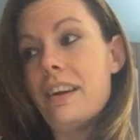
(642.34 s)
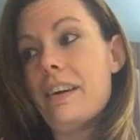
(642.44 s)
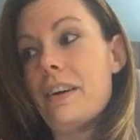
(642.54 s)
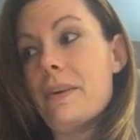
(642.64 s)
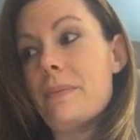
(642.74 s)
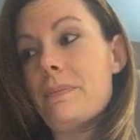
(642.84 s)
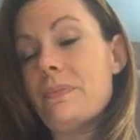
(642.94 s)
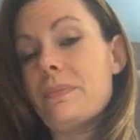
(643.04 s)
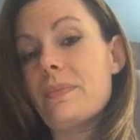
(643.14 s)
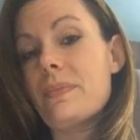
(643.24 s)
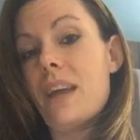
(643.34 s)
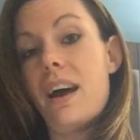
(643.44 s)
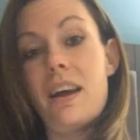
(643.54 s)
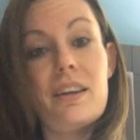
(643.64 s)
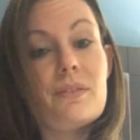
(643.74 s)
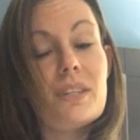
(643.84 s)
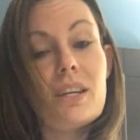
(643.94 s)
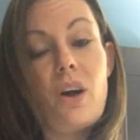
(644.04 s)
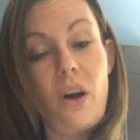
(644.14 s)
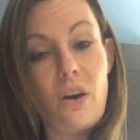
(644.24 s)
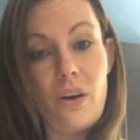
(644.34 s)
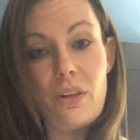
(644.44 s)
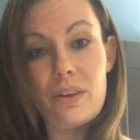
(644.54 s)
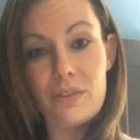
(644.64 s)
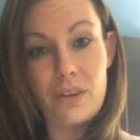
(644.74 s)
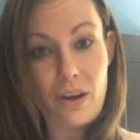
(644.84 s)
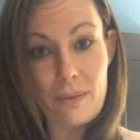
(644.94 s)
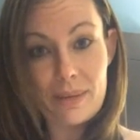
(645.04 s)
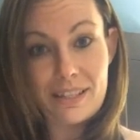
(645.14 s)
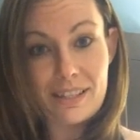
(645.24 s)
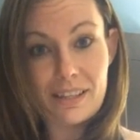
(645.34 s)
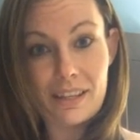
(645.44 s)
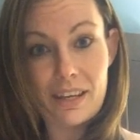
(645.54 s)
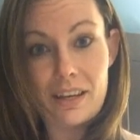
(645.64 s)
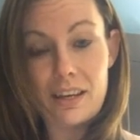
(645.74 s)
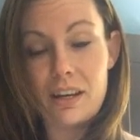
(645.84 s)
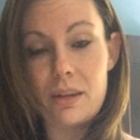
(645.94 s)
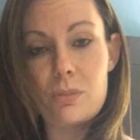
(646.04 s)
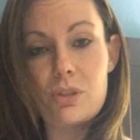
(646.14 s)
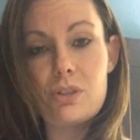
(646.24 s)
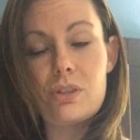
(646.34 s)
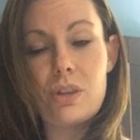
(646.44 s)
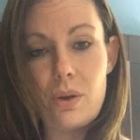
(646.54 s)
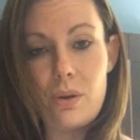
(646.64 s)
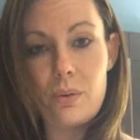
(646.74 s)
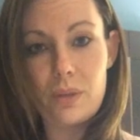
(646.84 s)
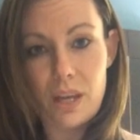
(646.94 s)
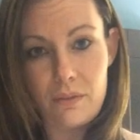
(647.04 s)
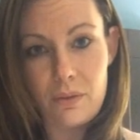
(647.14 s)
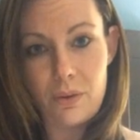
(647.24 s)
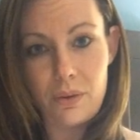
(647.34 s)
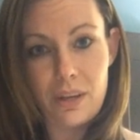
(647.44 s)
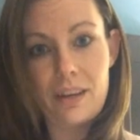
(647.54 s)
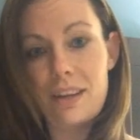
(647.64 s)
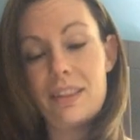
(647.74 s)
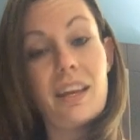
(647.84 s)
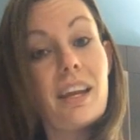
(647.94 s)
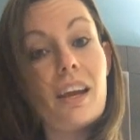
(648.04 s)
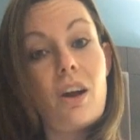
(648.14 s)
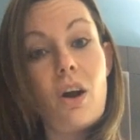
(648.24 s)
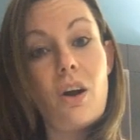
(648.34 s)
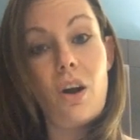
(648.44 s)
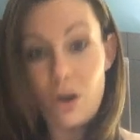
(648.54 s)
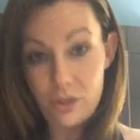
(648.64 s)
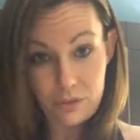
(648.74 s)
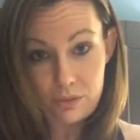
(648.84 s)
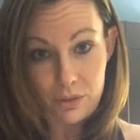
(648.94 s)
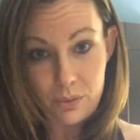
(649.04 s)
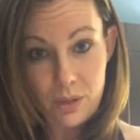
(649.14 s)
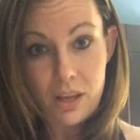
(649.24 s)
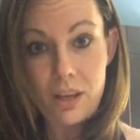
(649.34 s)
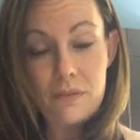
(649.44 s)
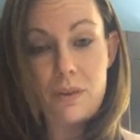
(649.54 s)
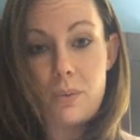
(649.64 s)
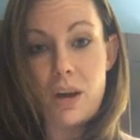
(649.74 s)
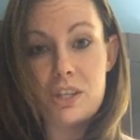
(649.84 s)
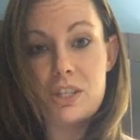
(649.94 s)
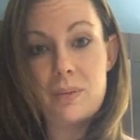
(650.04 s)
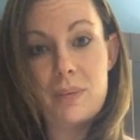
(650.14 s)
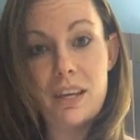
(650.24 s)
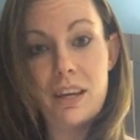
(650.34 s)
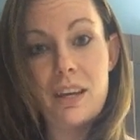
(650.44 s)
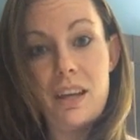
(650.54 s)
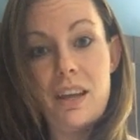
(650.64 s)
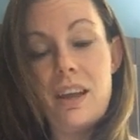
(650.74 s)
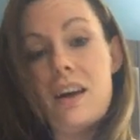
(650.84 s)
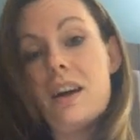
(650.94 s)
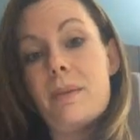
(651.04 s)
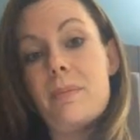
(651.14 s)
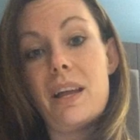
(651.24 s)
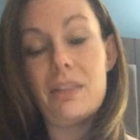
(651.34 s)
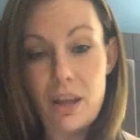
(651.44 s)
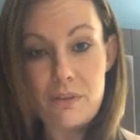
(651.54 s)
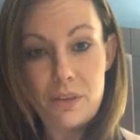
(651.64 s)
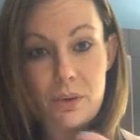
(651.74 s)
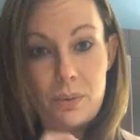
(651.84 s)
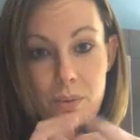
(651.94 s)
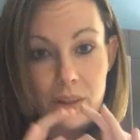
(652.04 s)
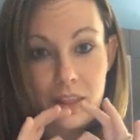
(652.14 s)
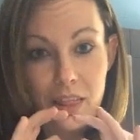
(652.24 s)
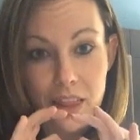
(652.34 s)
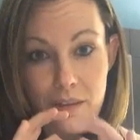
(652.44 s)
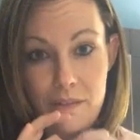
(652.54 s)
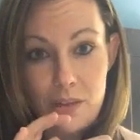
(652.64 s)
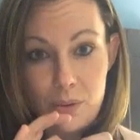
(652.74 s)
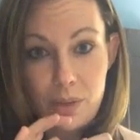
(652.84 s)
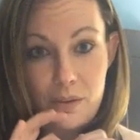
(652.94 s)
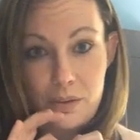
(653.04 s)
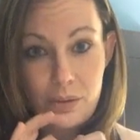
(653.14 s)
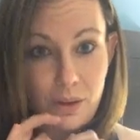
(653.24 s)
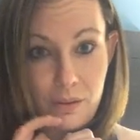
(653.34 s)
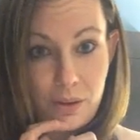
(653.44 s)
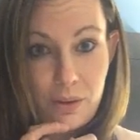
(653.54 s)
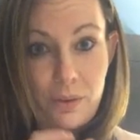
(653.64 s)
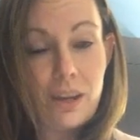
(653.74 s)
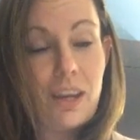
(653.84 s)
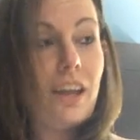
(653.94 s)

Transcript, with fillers: Um, I have seen all of your comments lately and I am so thankful and I think all of you for watching me. Um, I love you, love you, love you, love you.